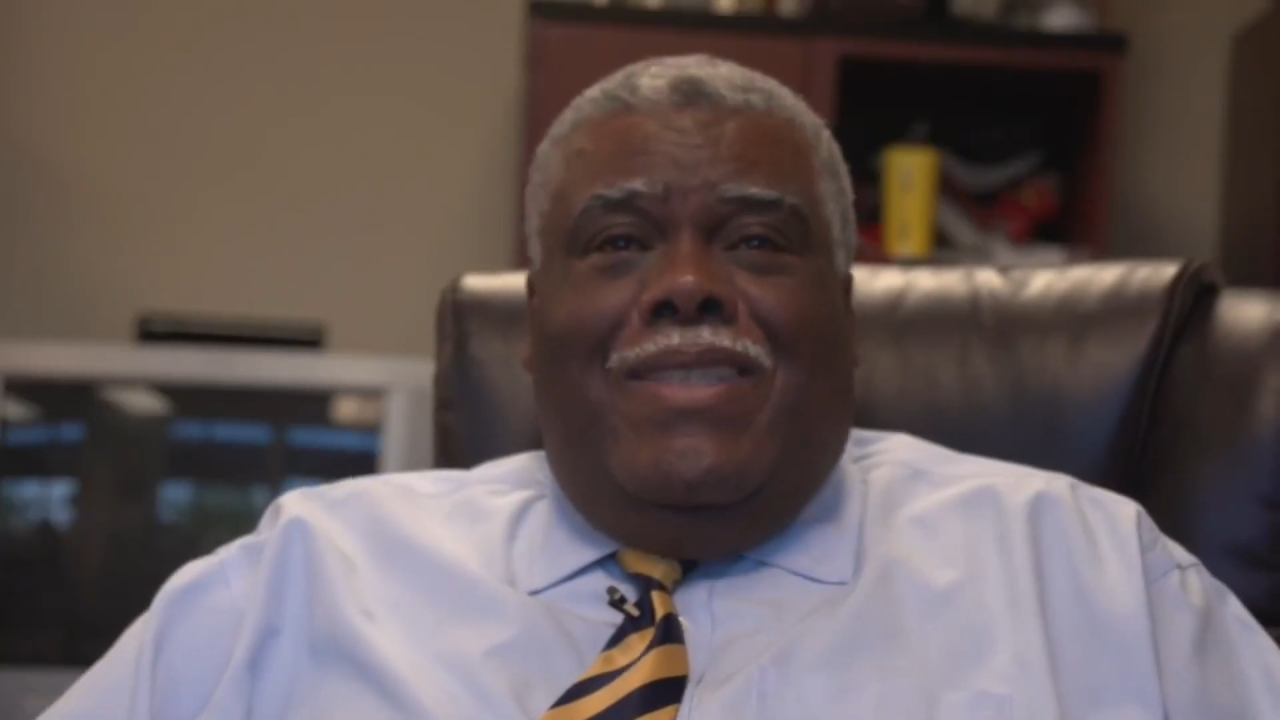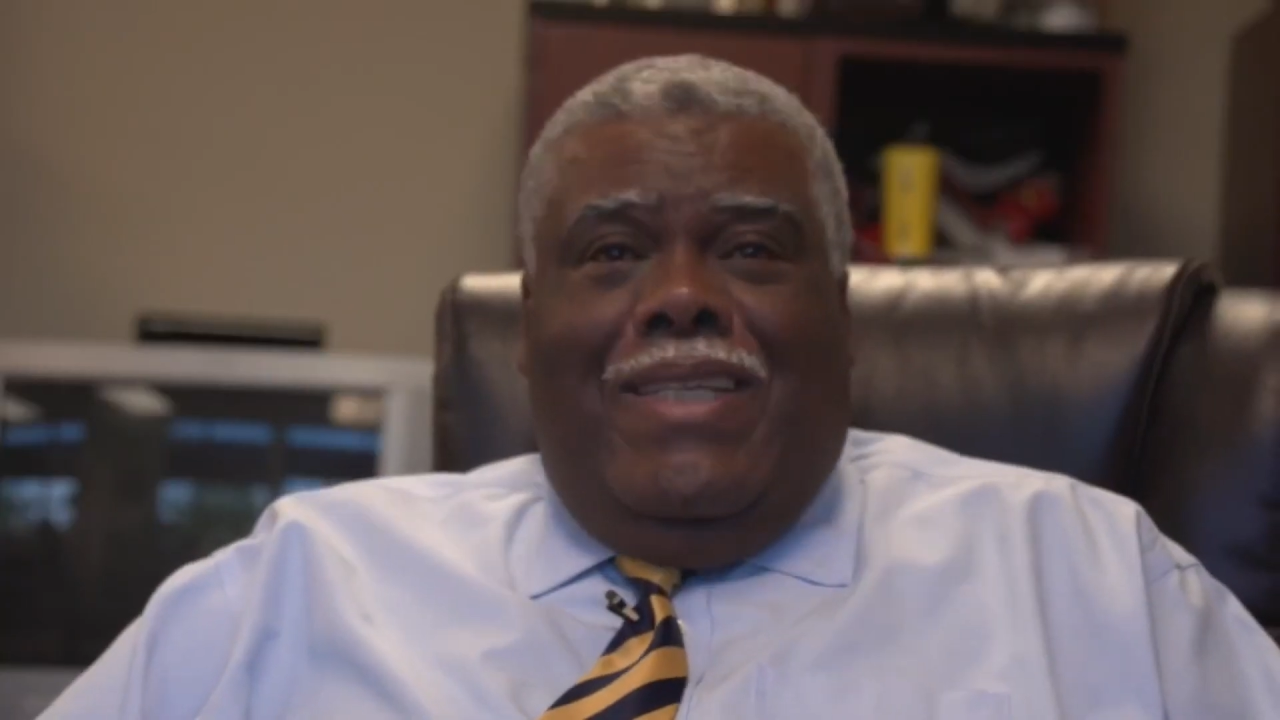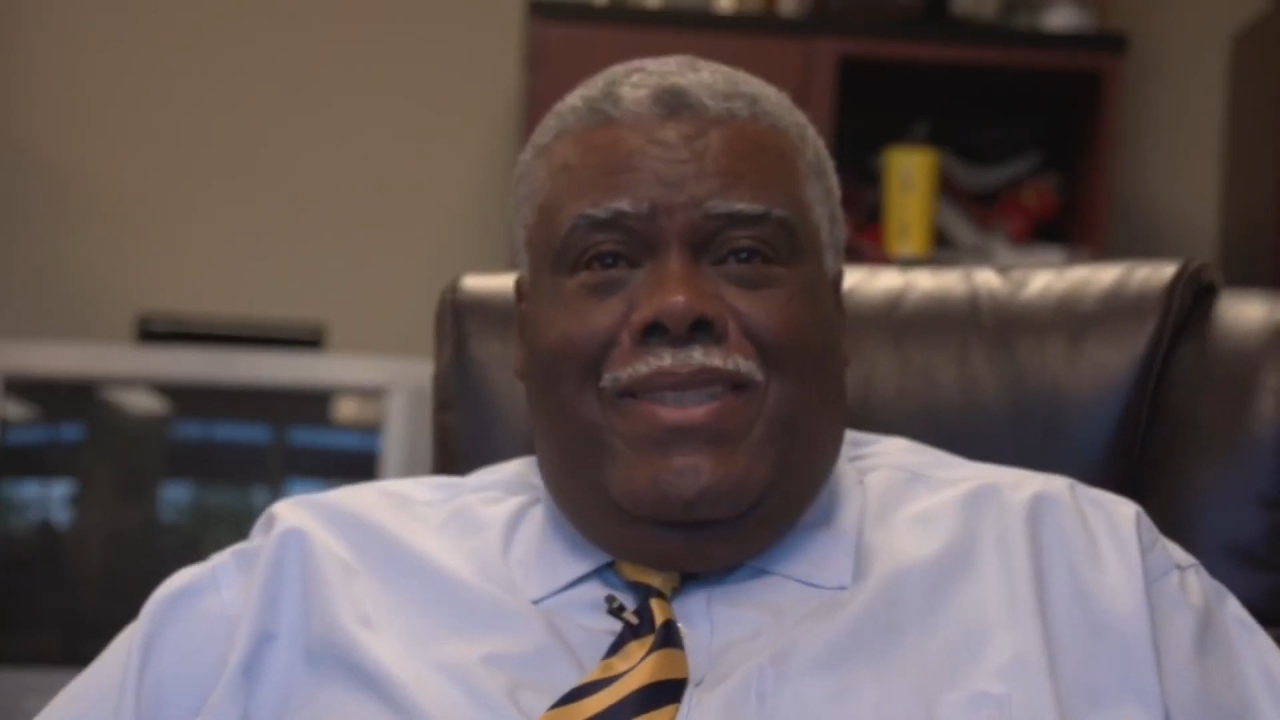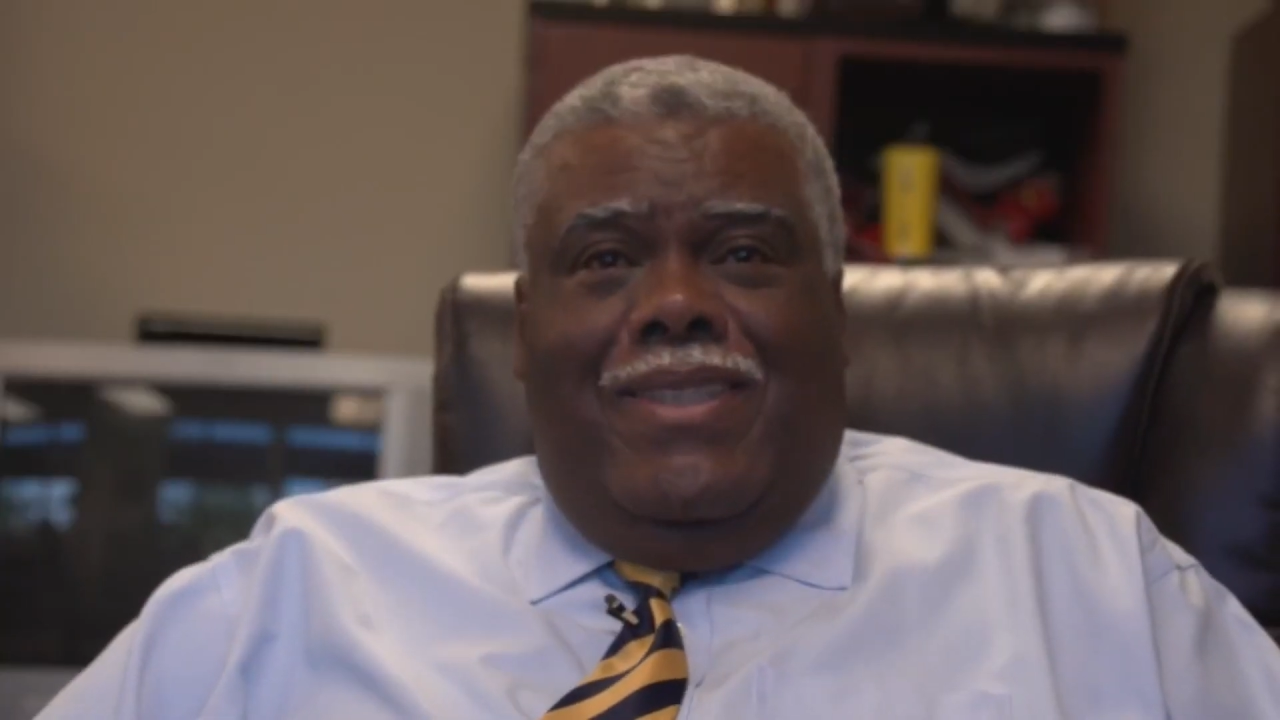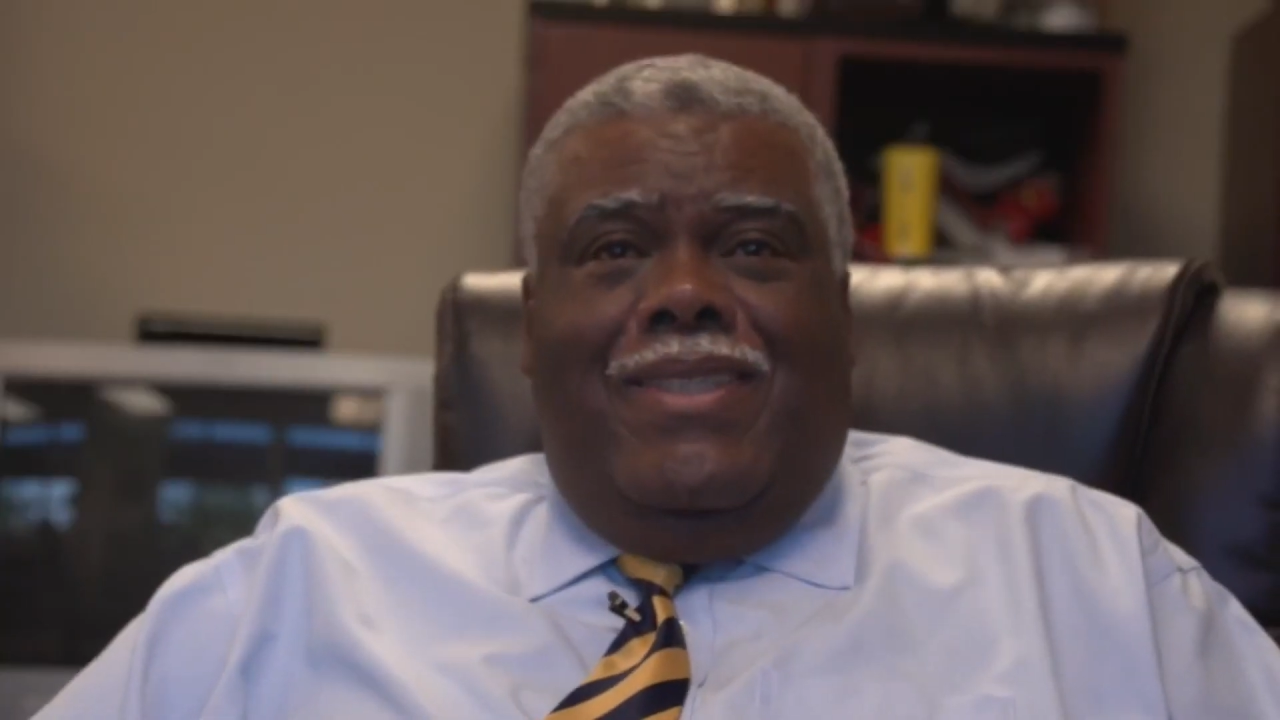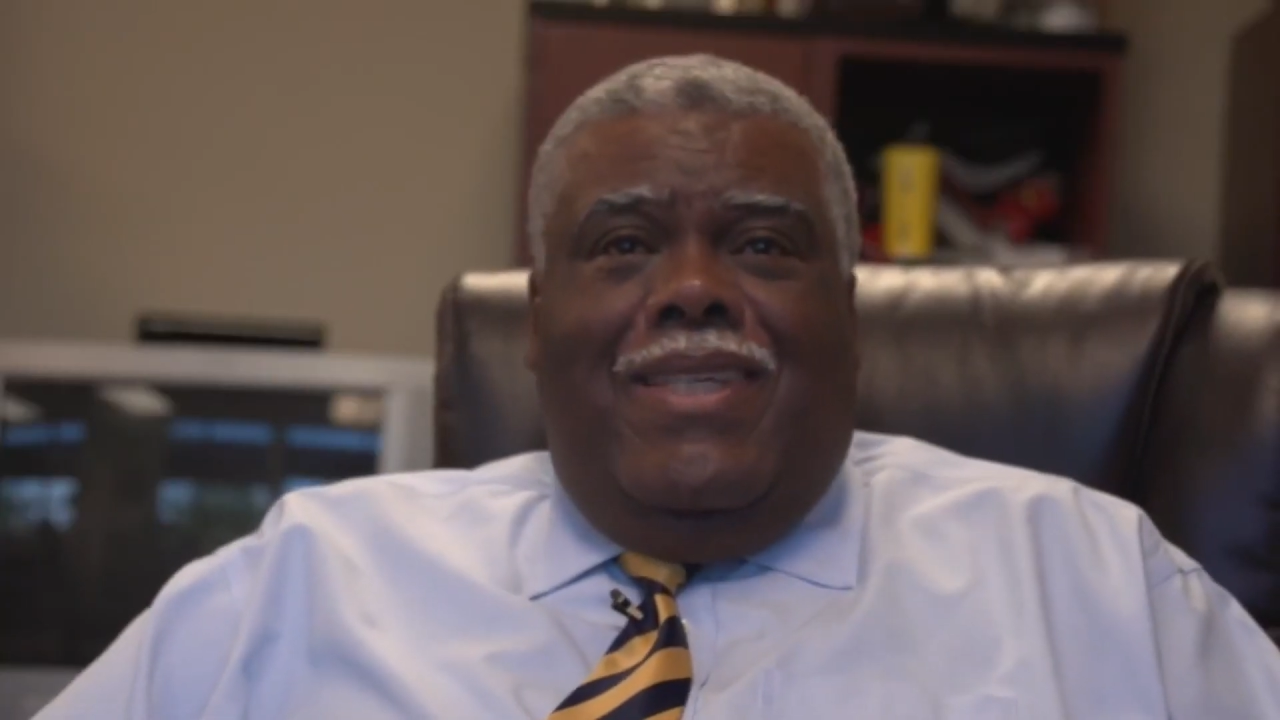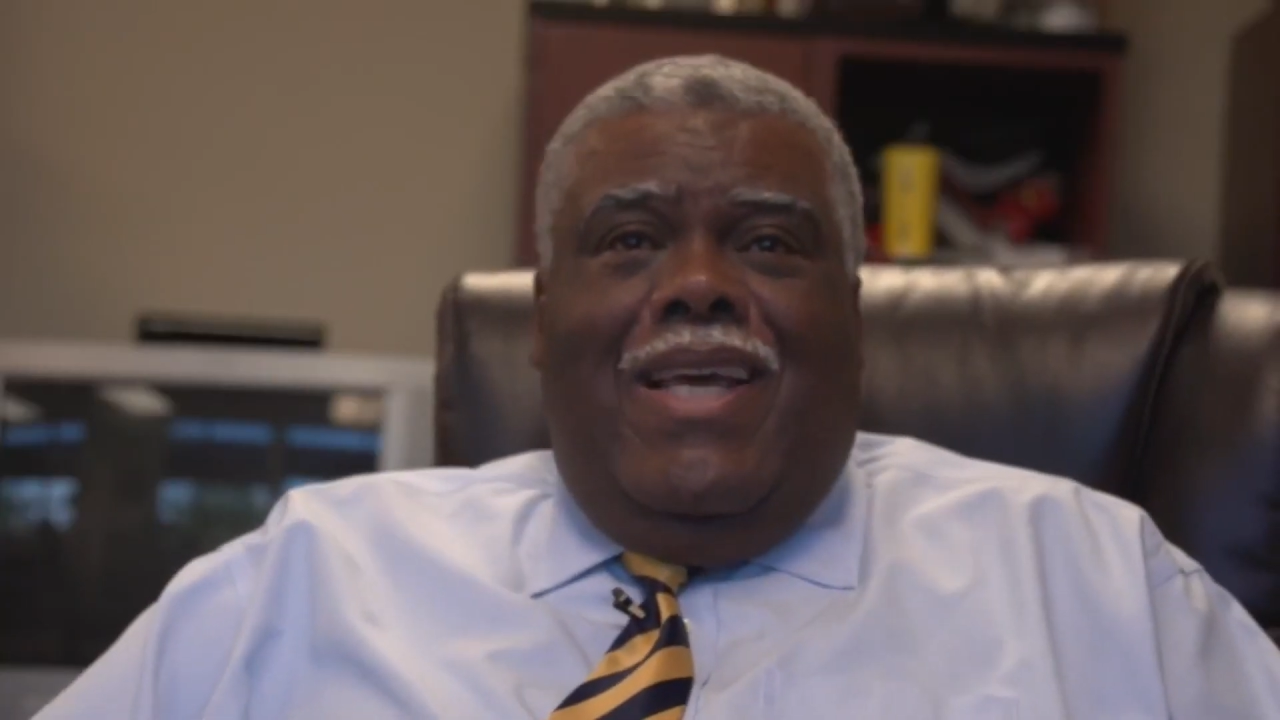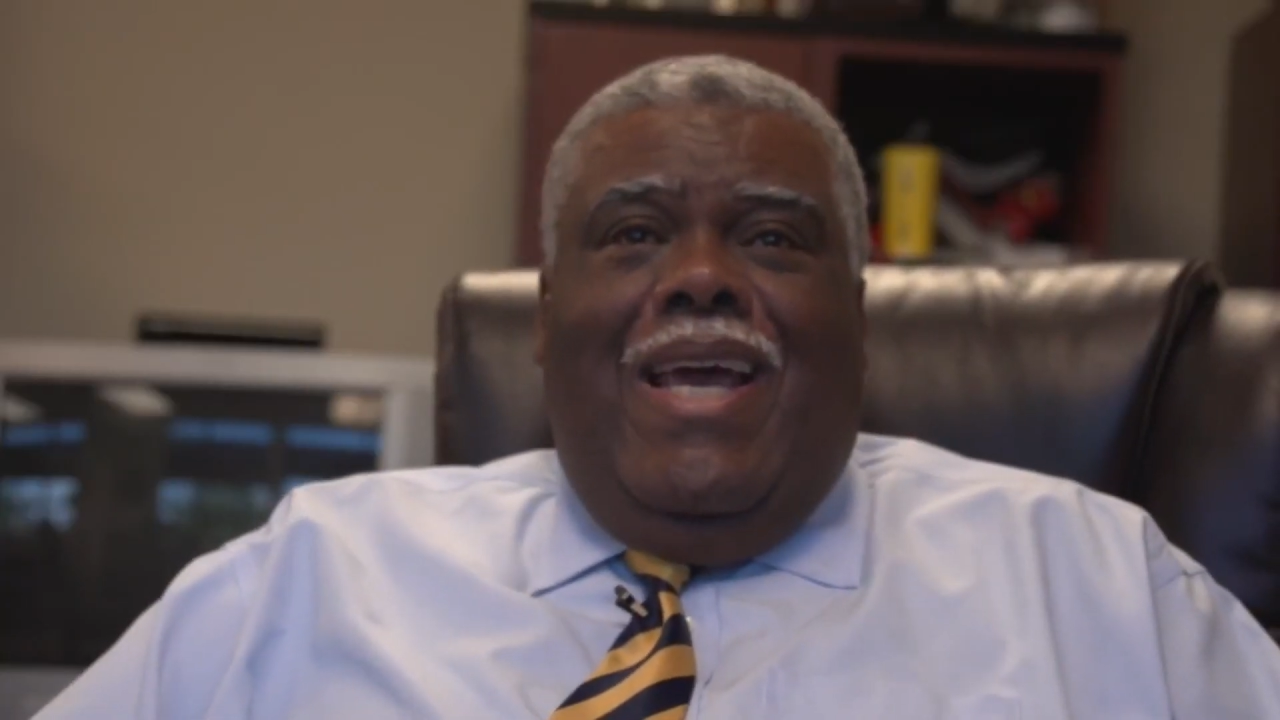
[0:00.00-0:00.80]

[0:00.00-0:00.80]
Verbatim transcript: senses